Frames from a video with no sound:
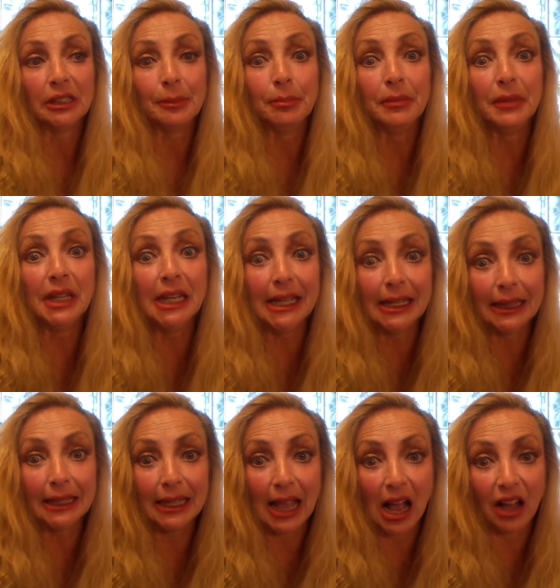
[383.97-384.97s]

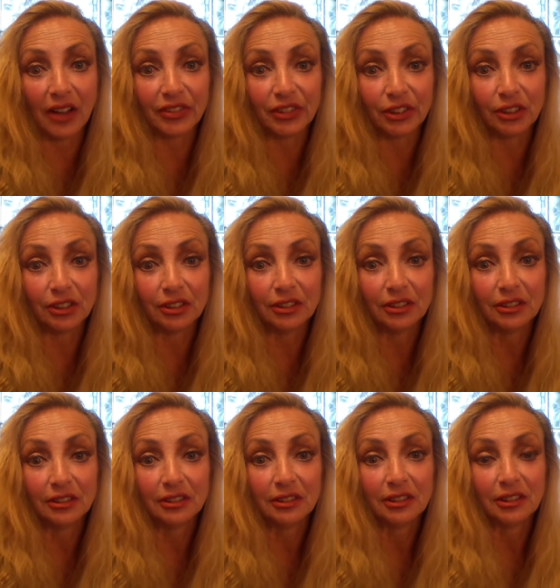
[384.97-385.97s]
immediately after
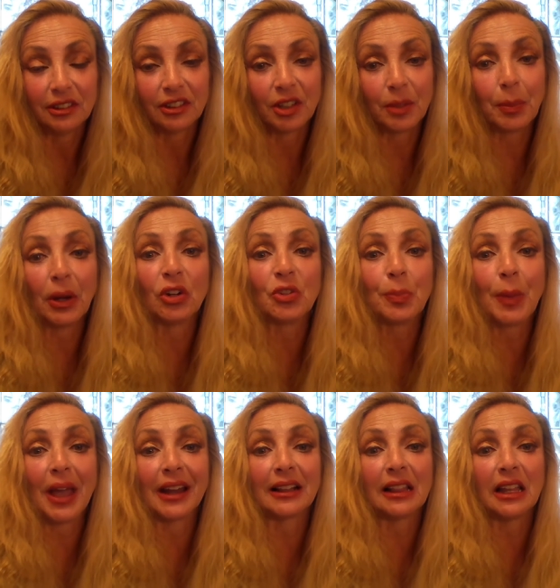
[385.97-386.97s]
the Paris
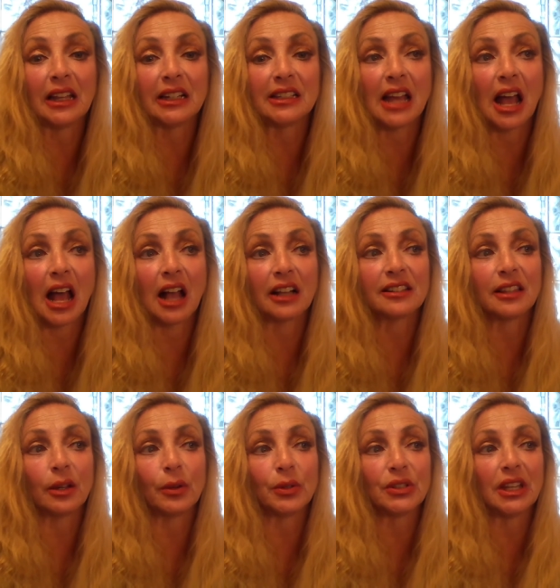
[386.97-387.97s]
Bataclan attacks,
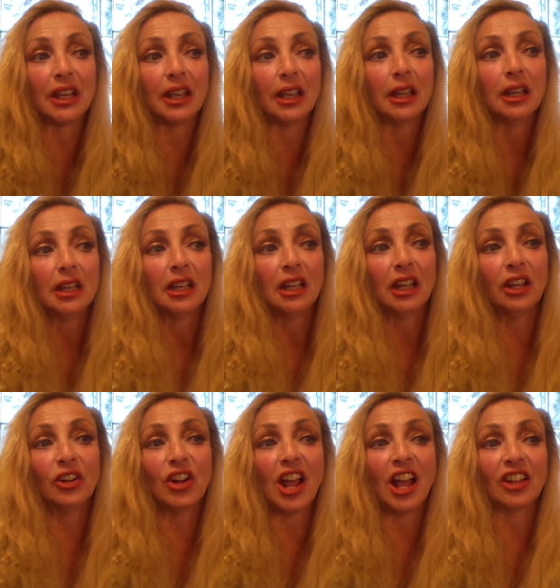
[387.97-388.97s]
there was a
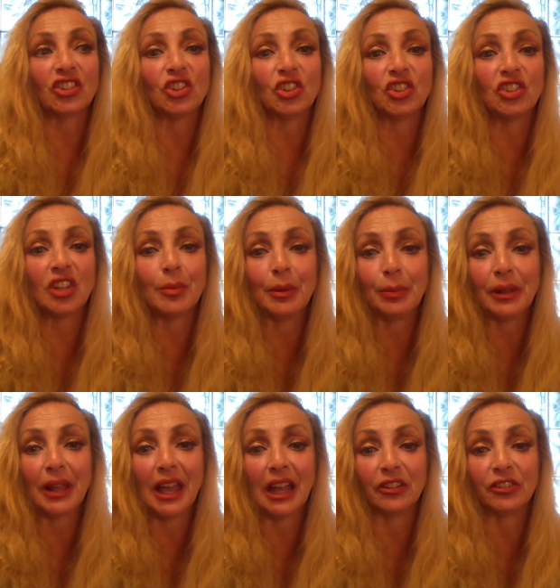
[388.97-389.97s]
international summit
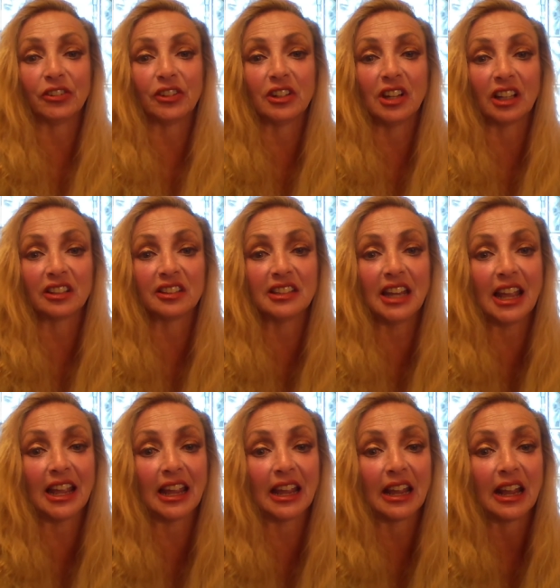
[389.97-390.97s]
planned for the next
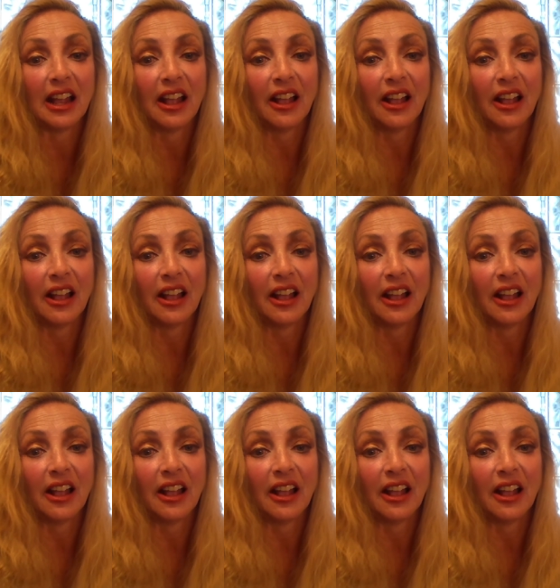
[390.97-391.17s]
day